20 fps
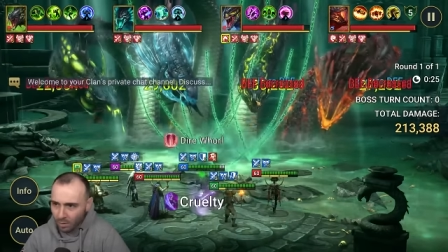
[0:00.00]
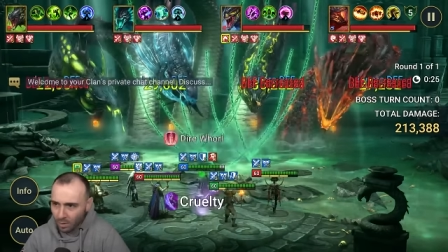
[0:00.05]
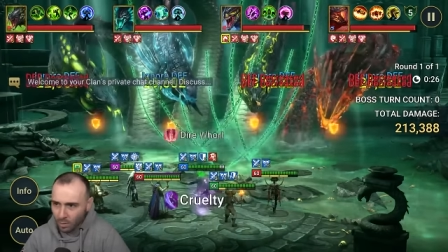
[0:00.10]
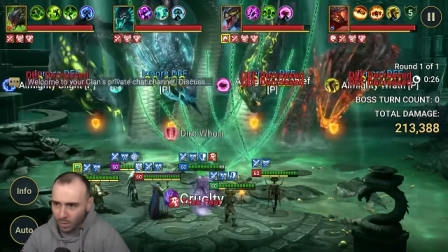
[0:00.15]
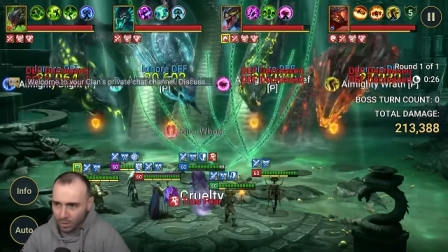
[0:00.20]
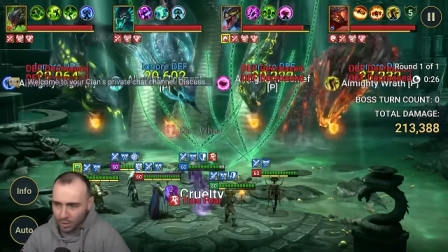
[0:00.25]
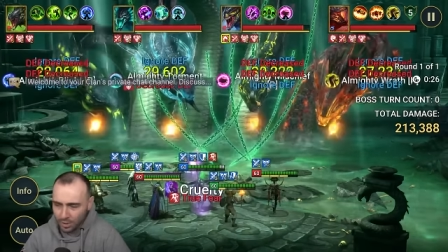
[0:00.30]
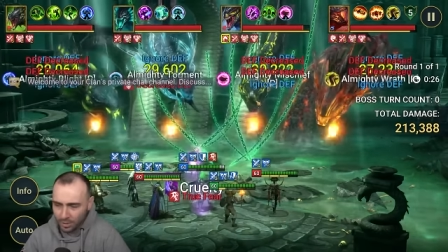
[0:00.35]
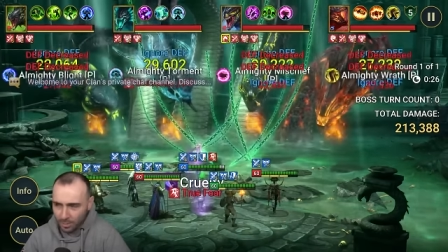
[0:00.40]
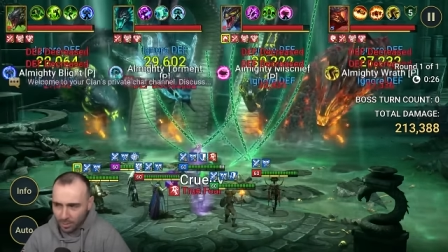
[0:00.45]

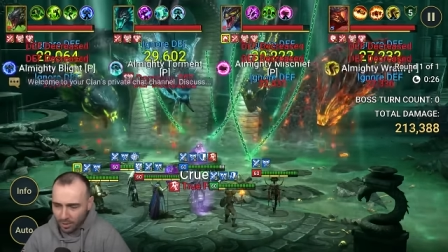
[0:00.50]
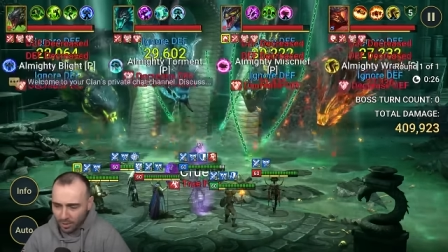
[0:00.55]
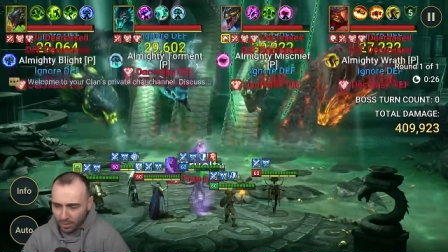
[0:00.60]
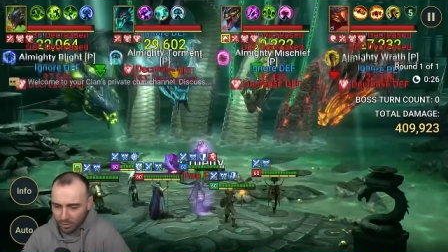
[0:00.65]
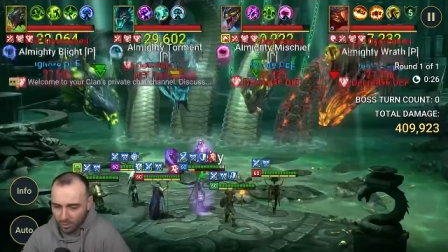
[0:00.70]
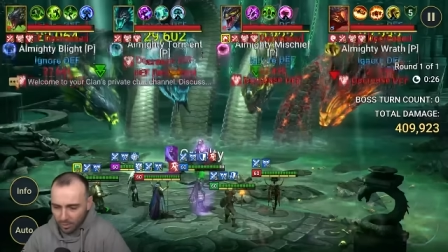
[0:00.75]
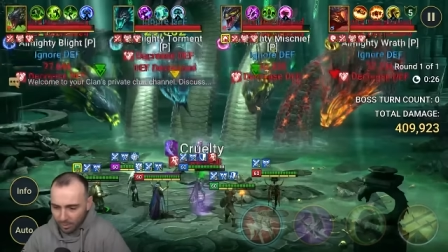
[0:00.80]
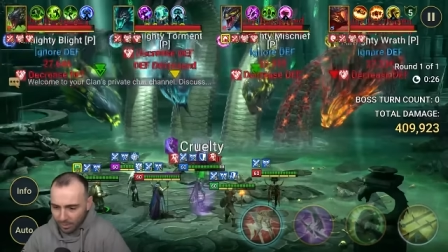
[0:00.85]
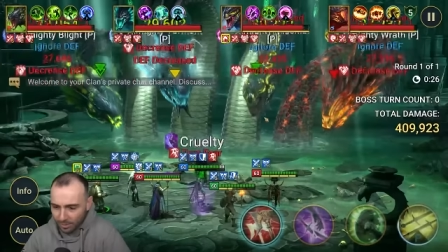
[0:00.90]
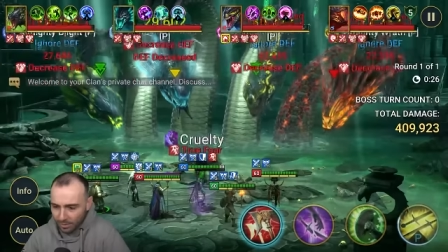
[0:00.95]
Which is pretty
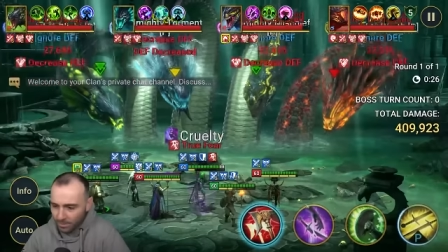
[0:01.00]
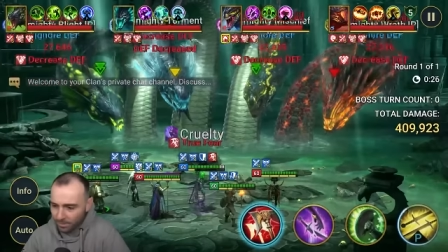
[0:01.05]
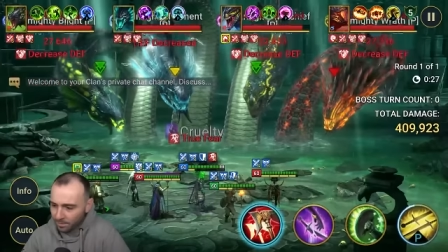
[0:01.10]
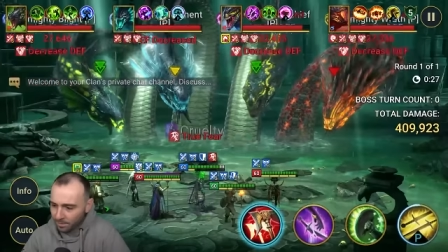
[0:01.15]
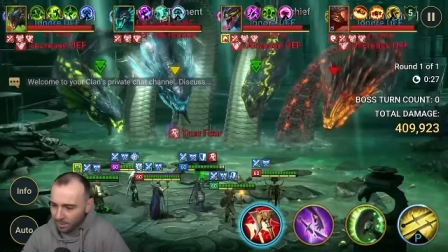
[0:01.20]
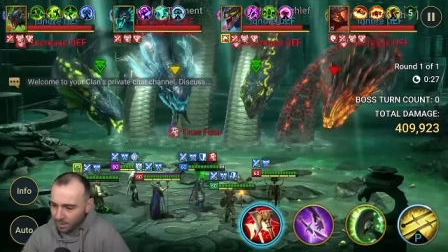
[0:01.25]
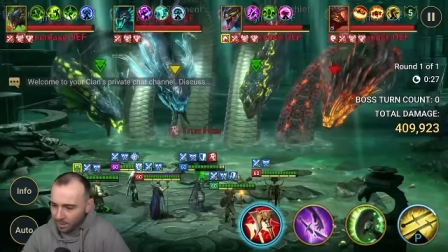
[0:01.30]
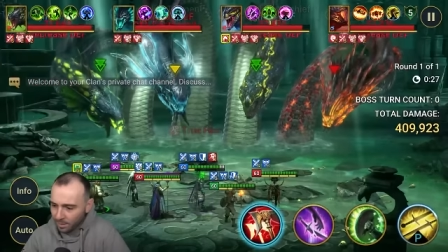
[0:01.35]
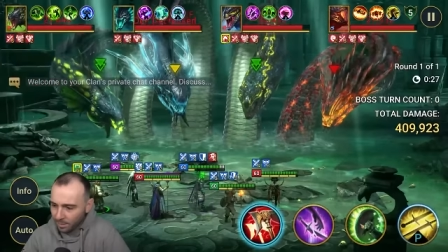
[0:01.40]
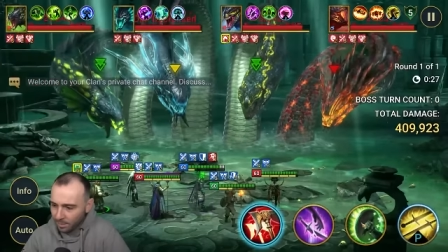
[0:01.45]
good.
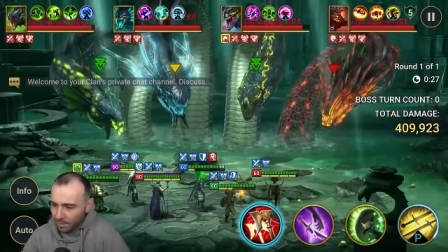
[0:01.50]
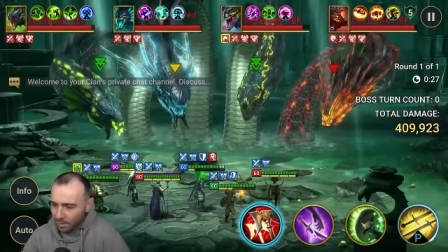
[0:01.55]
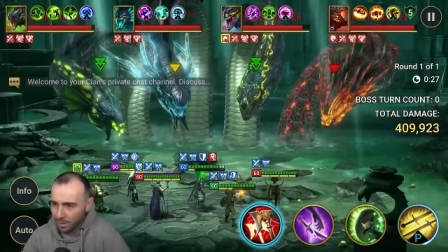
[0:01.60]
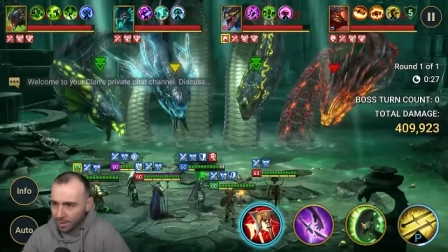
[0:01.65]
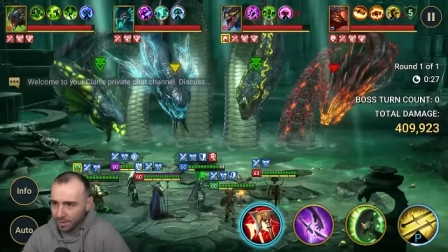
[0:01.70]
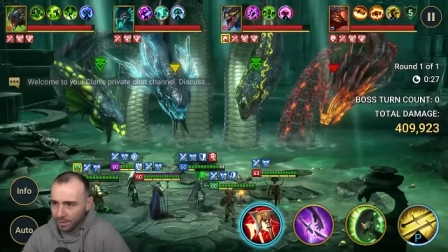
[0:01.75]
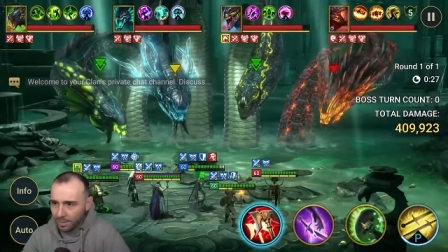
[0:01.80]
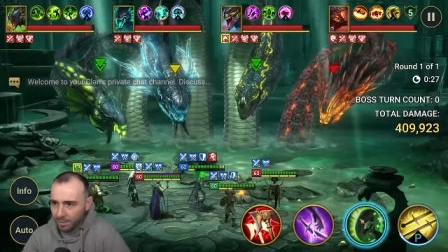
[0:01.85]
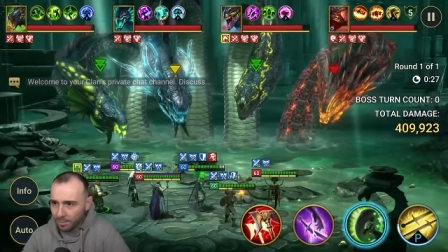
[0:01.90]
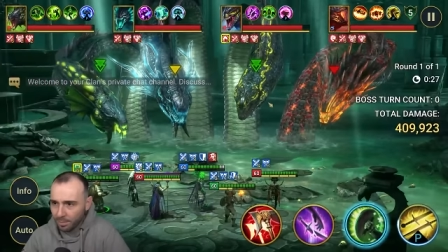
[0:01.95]

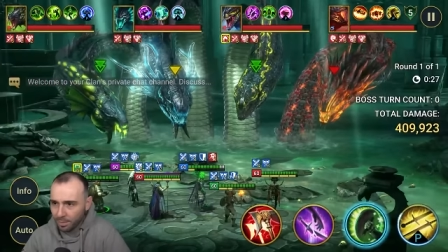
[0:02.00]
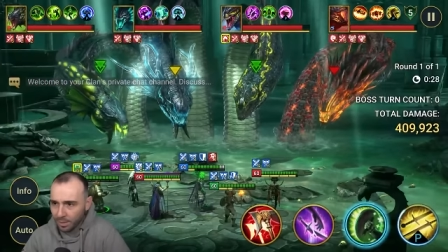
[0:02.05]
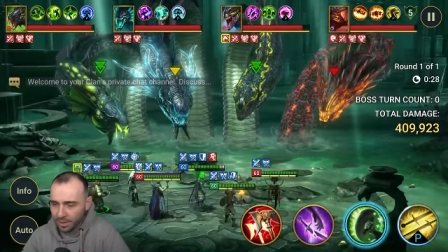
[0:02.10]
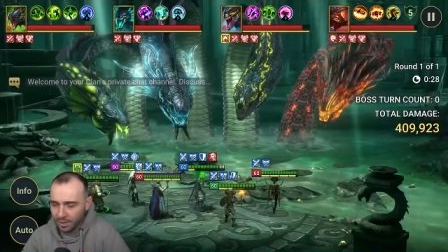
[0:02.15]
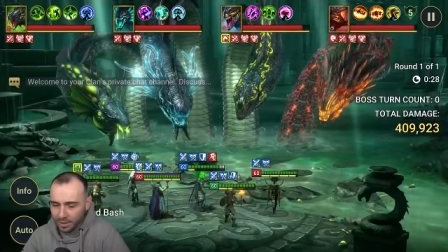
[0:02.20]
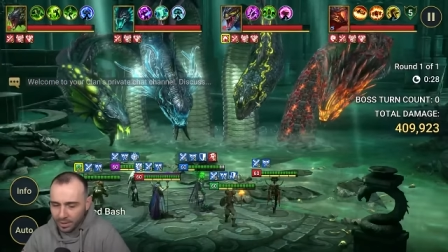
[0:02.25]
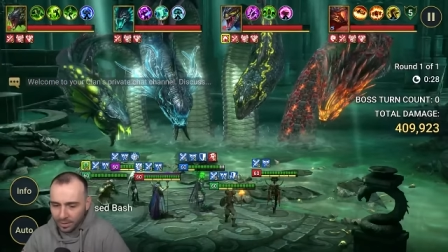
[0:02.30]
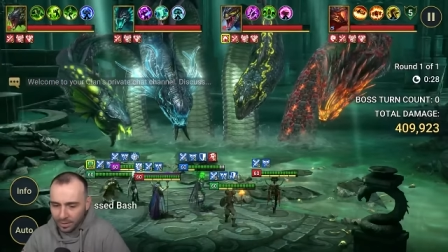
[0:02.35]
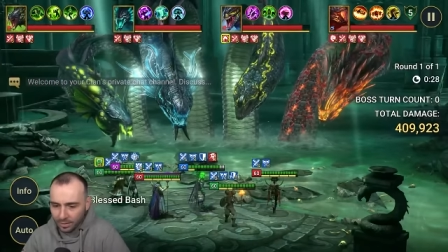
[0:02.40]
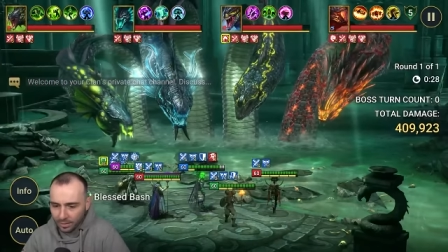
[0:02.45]
Pretty,
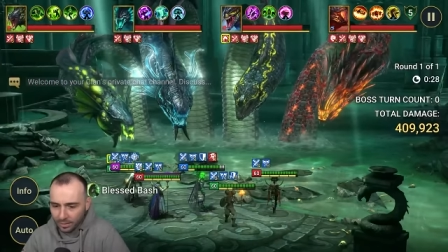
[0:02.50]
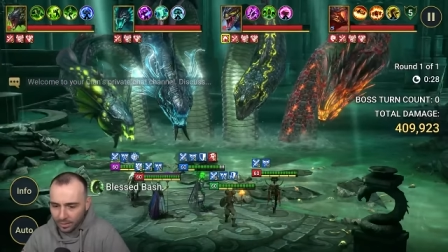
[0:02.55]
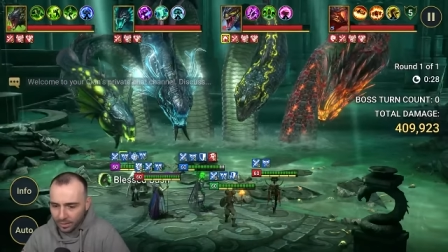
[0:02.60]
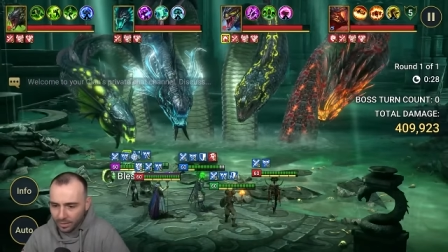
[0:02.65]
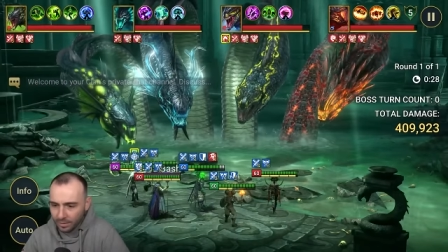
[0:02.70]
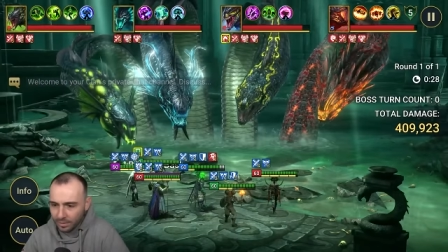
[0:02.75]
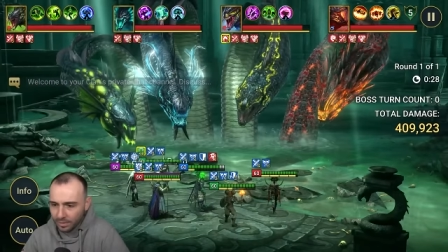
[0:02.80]
pretty good.